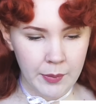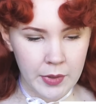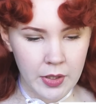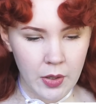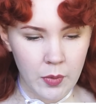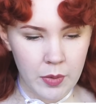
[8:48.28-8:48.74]
I'm
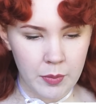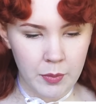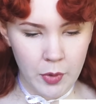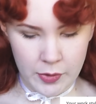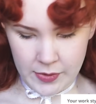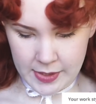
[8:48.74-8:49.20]
gonna go with
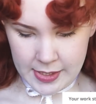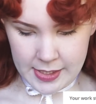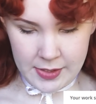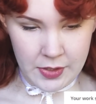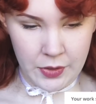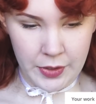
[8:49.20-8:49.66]
mostly
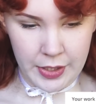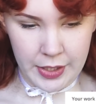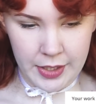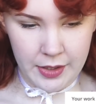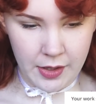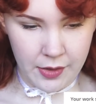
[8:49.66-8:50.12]

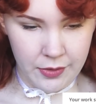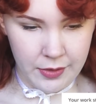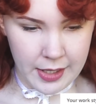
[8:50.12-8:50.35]
disagree on